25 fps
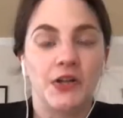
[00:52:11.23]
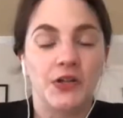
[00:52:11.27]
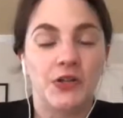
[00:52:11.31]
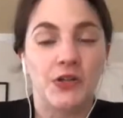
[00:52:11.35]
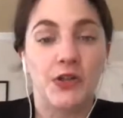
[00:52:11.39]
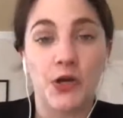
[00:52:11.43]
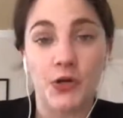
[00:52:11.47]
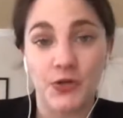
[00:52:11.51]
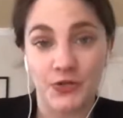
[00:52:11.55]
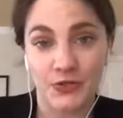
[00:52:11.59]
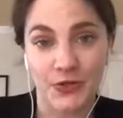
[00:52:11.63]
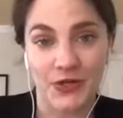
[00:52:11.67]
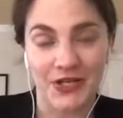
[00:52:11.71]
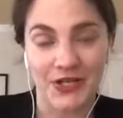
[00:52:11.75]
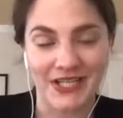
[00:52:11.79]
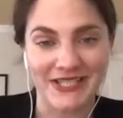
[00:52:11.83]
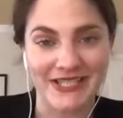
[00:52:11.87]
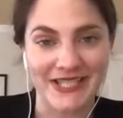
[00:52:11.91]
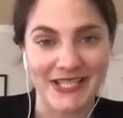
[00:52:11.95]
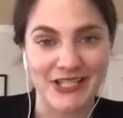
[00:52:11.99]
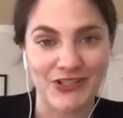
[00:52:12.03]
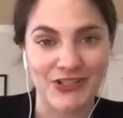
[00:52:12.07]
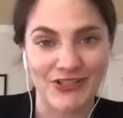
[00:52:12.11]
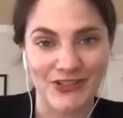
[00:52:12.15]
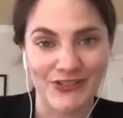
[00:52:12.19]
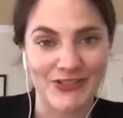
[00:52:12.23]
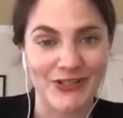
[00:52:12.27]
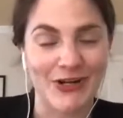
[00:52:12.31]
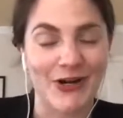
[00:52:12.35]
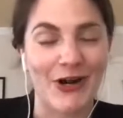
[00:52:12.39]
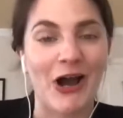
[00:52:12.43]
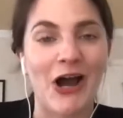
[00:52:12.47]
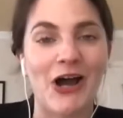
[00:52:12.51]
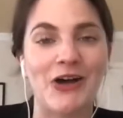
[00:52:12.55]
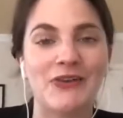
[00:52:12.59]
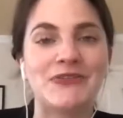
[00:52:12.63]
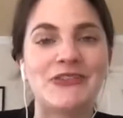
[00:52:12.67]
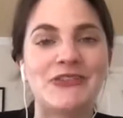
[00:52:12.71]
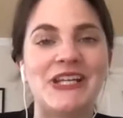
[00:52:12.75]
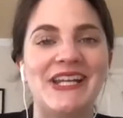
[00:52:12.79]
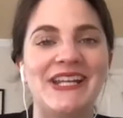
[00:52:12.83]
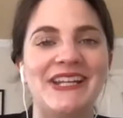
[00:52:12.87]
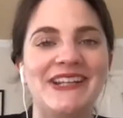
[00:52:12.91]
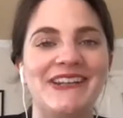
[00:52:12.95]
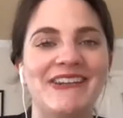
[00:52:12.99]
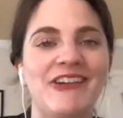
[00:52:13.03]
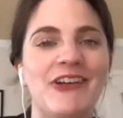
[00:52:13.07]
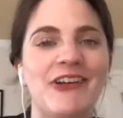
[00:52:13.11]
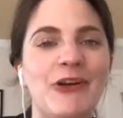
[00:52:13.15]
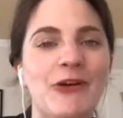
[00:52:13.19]
those organizations are
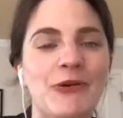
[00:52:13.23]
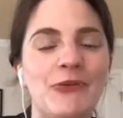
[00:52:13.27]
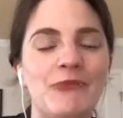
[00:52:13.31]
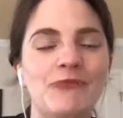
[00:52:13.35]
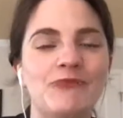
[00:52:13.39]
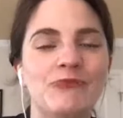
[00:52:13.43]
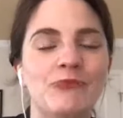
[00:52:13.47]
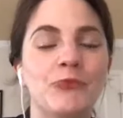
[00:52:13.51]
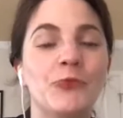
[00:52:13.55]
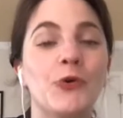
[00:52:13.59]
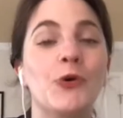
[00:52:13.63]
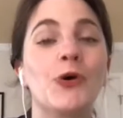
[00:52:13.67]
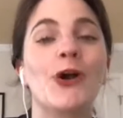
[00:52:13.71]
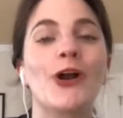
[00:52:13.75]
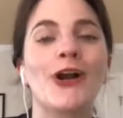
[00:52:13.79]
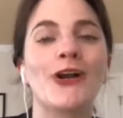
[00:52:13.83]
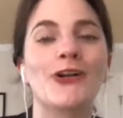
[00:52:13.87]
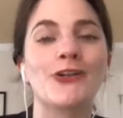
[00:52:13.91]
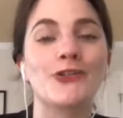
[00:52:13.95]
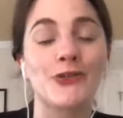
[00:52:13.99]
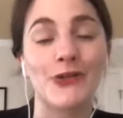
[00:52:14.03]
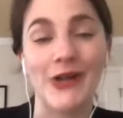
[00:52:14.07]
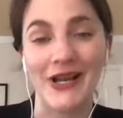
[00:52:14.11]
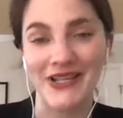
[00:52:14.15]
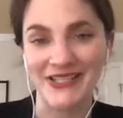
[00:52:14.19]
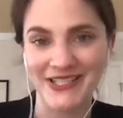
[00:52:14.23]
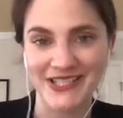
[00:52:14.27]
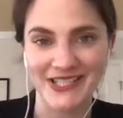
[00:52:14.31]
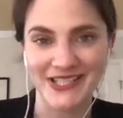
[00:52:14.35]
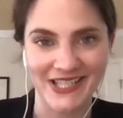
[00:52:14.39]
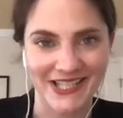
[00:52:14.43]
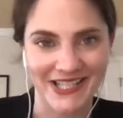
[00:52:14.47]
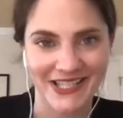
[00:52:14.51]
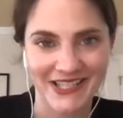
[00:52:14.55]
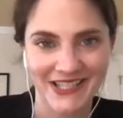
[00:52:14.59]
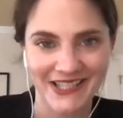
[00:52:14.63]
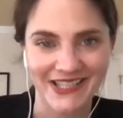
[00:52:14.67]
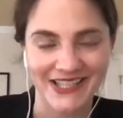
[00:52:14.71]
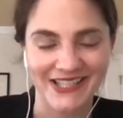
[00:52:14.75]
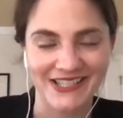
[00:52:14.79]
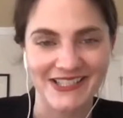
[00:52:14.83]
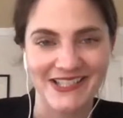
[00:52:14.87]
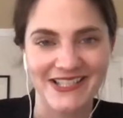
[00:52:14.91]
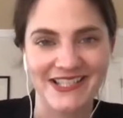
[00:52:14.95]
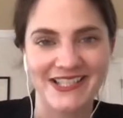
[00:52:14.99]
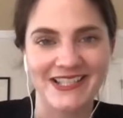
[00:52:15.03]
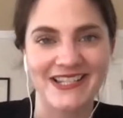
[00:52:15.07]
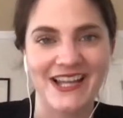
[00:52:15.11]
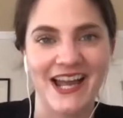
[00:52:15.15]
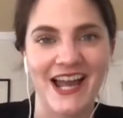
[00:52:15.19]
often more trusted in
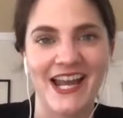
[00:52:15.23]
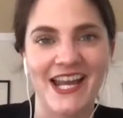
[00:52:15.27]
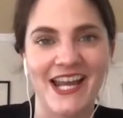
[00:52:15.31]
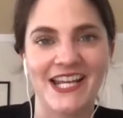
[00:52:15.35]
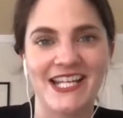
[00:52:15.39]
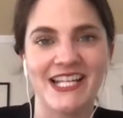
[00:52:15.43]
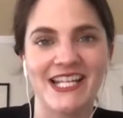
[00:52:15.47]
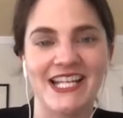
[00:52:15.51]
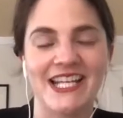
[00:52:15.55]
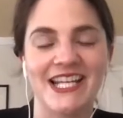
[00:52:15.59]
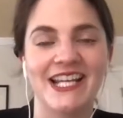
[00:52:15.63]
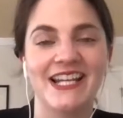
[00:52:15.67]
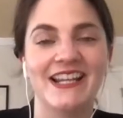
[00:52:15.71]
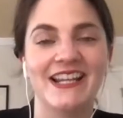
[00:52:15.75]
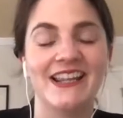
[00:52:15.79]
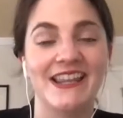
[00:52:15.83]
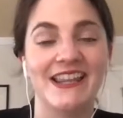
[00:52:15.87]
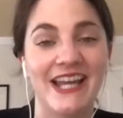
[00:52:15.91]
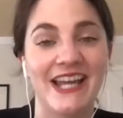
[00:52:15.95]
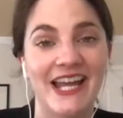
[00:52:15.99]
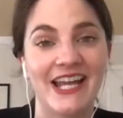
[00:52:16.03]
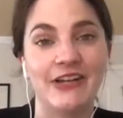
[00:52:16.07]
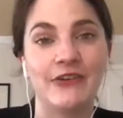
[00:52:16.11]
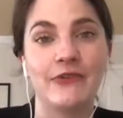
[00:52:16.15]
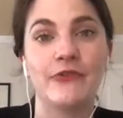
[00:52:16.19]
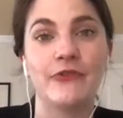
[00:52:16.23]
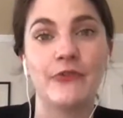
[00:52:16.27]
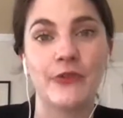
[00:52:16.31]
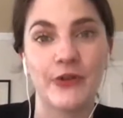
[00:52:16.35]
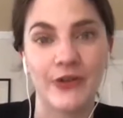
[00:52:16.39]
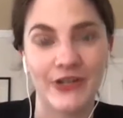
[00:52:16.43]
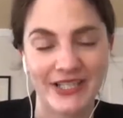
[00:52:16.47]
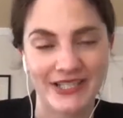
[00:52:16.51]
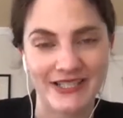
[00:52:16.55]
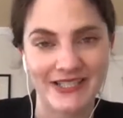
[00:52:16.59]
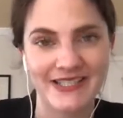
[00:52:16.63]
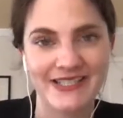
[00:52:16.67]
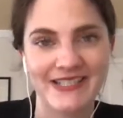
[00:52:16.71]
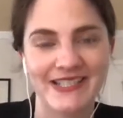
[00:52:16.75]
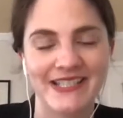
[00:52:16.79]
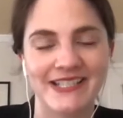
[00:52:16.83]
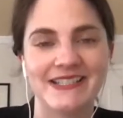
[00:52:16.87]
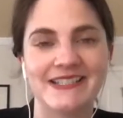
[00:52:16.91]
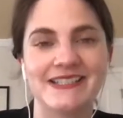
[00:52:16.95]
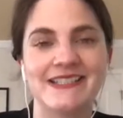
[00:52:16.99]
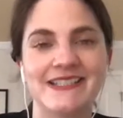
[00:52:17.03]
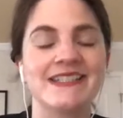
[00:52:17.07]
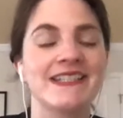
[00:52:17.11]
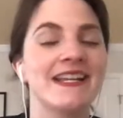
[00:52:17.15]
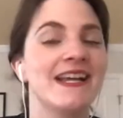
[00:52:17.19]
society than, for
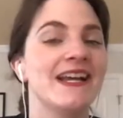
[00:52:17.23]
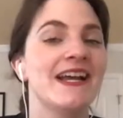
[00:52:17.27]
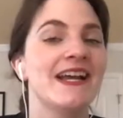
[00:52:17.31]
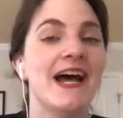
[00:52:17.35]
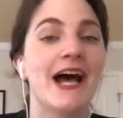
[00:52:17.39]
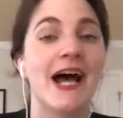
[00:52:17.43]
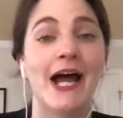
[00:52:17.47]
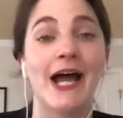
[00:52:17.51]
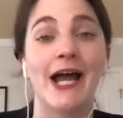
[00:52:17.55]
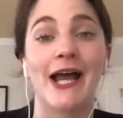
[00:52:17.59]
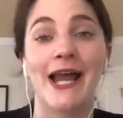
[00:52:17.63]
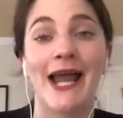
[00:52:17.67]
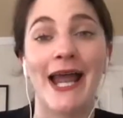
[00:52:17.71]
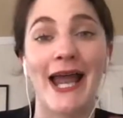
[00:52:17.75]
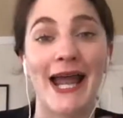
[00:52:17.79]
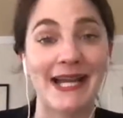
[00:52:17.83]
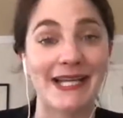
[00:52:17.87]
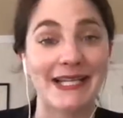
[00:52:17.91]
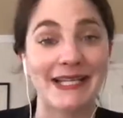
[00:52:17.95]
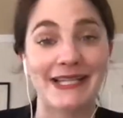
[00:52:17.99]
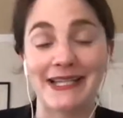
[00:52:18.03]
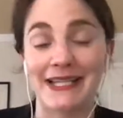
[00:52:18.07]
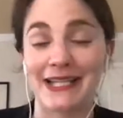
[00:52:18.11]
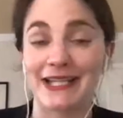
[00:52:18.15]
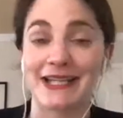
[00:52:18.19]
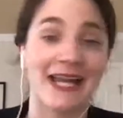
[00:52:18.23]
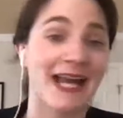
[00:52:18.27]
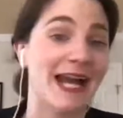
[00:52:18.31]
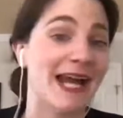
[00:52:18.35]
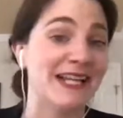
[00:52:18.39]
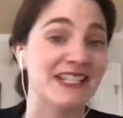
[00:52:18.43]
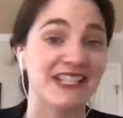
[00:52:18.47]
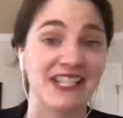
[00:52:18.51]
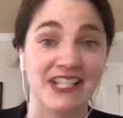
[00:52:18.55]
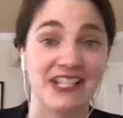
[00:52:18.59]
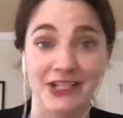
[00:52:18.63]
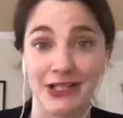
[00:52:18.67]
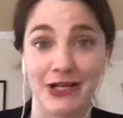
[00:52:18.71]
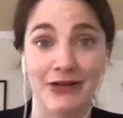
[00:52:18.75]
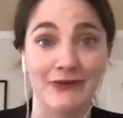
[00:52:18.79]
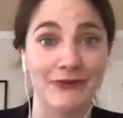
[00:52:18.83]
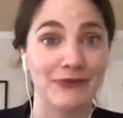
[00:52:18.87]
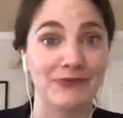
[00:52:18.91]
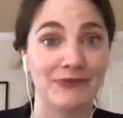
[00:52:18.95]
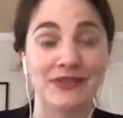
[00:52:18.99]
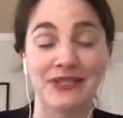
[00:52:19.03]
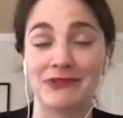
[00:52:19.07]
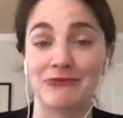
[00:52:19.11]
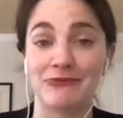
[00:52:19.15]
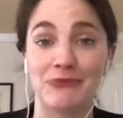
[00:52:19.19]
instance, uh, anything that has a
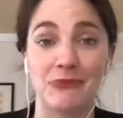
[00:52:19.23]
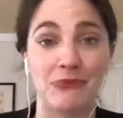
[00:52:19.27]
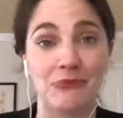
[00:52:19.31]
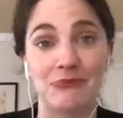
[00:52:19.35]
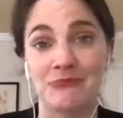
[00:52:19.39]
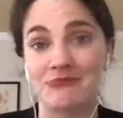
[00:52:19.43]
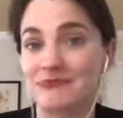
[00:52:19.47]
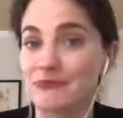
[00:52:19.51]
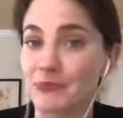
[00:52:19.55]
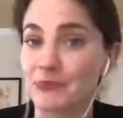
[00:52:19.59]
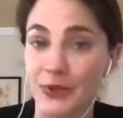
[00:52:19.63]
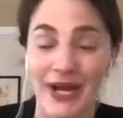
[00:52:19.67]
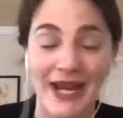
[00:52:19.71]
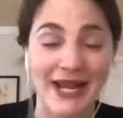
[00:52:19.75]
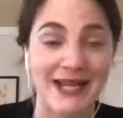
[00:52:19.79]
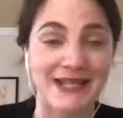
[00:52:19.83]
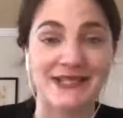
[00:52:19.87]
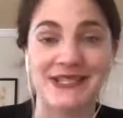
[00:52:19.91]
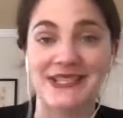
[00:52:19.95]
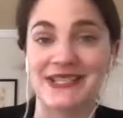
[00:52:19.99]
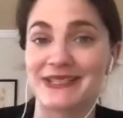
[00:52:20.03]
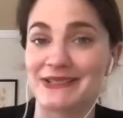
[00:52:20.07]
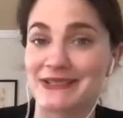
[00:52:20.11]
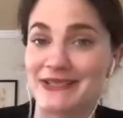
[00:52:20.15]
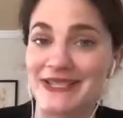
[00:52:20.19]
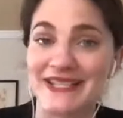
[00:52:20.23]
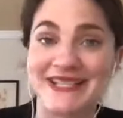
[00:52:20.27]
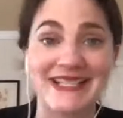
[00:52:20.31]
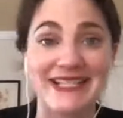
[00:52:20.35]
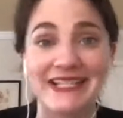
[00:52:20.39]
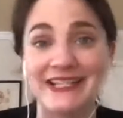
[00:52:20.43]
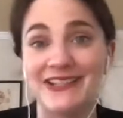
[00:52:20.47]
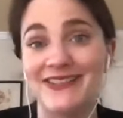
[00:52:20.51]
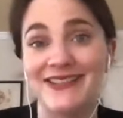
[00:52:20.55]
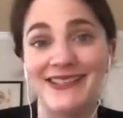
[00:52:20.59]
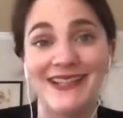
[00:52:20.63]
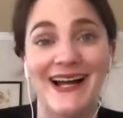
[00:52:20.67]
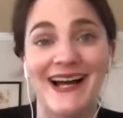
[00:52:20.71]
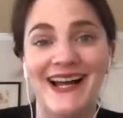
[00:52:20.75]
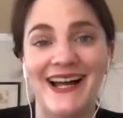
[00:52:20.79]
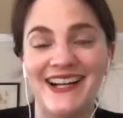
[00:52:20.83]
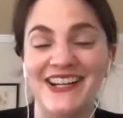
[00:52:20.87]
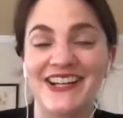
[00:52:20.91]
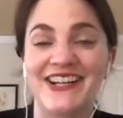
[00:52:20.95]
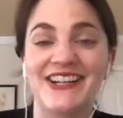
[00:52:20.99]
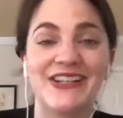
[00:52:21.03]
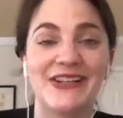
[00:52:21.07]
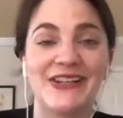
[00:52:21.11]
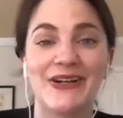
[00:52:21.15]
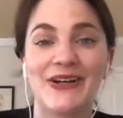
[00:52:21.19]
government branded seal on
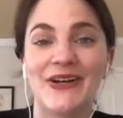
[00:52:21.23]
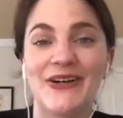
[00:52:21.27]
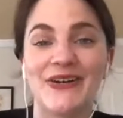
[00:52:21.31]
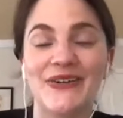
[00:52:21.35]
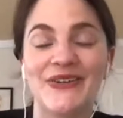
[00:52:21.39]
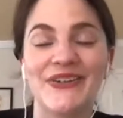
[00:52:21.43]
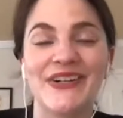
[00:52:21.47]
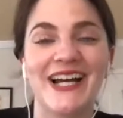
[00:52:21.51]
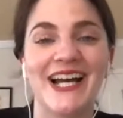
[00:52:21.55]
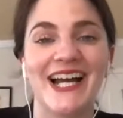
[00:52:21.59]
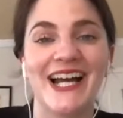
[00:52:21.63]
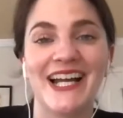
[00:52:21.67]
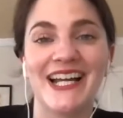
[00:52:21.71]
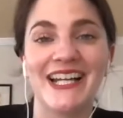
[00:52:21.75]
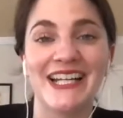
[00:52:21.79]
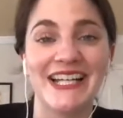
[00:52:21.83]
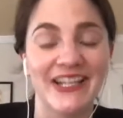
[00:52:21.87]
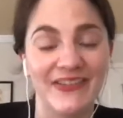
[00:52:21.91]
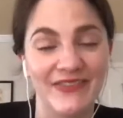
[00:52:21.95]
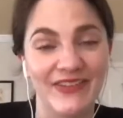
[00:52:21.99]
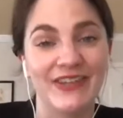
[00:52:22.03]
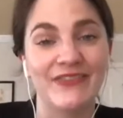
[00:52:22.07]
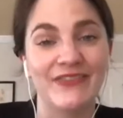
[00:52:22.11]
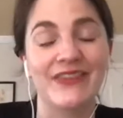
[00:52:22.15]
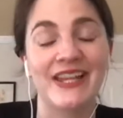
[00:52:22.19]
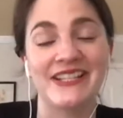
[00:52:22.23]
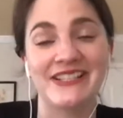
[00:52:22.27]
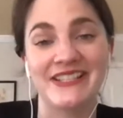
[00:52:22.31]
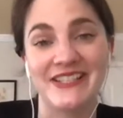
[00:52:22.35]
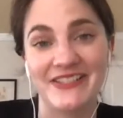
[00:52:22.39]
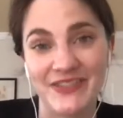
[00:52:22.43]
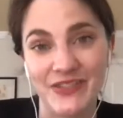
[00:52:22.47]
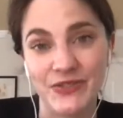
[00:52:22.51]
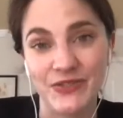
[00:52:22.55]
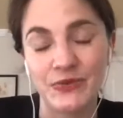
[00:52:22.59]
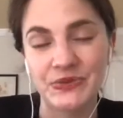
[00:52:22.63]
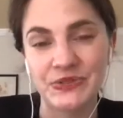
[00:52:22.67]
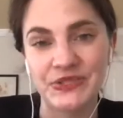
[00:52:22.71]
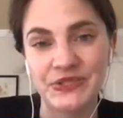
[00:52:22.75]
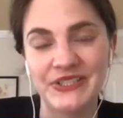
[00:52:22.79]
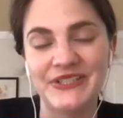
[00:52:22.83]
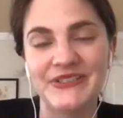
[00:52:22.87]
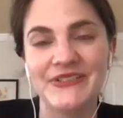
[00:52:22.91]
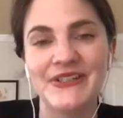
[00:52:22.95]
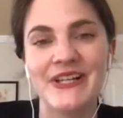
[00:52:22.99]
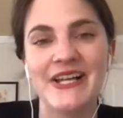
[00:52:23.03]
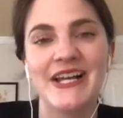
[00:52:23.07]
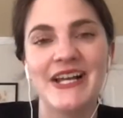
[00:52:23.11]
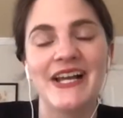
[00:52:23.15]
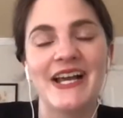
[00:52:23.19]
it you know uh, even if that's a
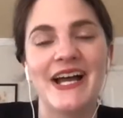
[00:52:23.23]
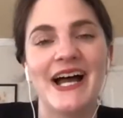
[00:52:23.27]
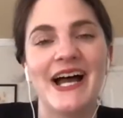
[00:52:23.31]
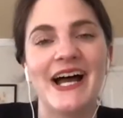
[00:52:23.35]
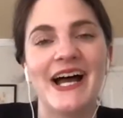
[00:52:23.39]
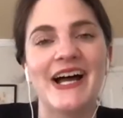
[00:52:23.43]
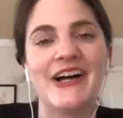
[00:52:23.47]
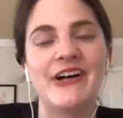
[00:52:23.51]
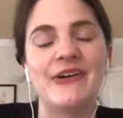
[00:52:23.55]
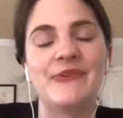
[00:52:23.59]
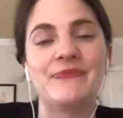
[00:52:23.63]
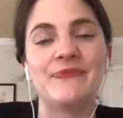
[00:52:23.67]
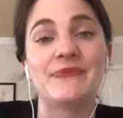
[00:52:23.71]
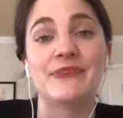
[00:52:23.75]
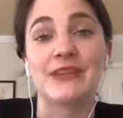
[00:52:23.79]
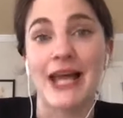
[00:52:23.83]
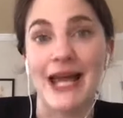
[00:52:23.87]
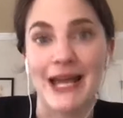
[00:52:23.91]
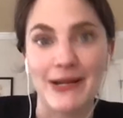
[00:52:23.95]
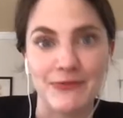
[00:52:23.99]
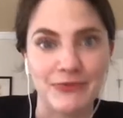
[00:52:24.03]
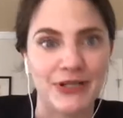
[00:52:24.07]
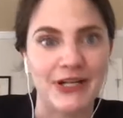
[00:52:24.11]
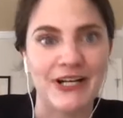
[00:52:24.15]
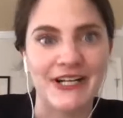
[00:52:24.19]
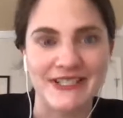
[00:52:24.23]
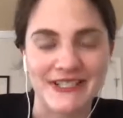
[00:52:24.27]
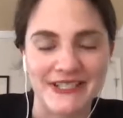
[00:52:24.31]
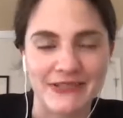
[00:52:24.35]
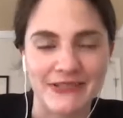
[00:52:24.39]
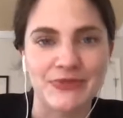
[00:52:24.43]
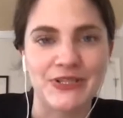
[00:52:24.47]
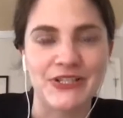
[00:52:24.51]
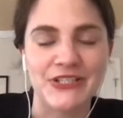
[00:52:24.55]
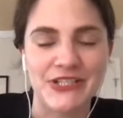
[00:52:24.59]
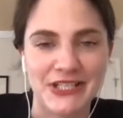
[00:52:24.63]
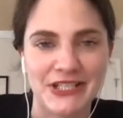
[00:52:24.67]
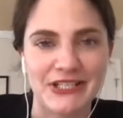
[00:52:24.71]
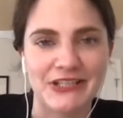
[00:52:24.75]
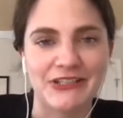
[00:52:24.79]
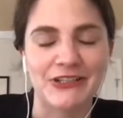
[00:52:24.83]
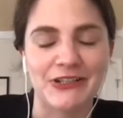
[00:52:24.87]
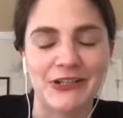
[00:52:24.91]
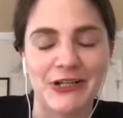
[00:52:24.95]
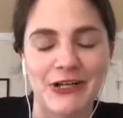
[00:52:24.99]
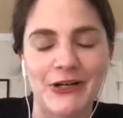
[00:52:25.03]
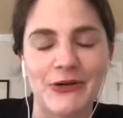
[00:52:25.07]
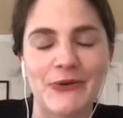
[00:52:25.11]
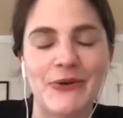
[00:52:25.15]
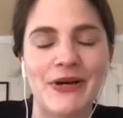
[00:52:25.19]
school um, libraries in particular
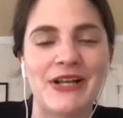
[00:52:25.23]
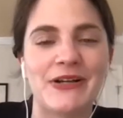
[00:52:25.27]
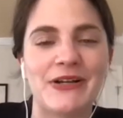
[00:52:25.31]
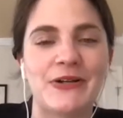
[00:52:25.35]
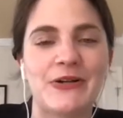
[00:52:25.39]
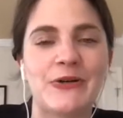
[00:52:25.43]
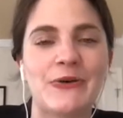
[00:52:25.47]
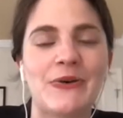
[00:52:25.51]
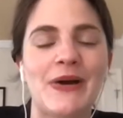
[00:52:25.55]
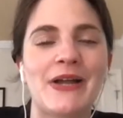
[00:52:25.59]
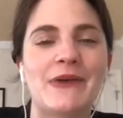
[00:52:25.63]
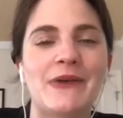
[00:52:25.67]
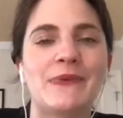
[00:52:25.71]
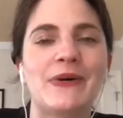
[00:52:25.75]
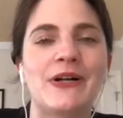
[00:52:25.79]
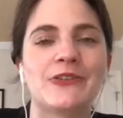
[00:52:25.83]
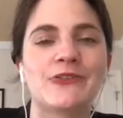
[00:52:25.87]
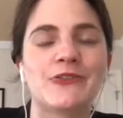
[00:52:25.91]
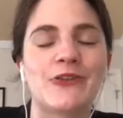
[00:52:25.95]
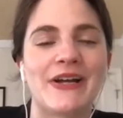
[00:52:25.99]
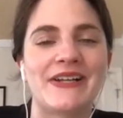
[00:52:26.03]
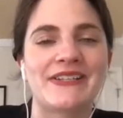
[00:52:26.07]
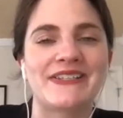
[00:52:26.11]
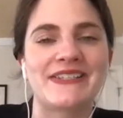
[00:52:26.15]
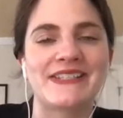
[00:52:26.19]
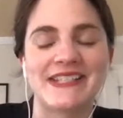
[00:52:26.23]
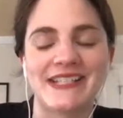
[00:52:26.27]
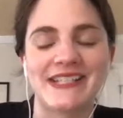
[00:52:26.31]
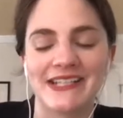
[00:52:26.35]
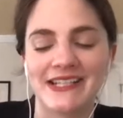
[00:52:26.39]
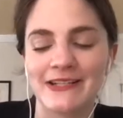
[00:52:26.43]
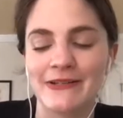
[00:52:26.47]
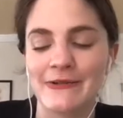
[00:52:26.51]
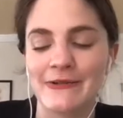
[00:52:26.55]
are quite quite well trusted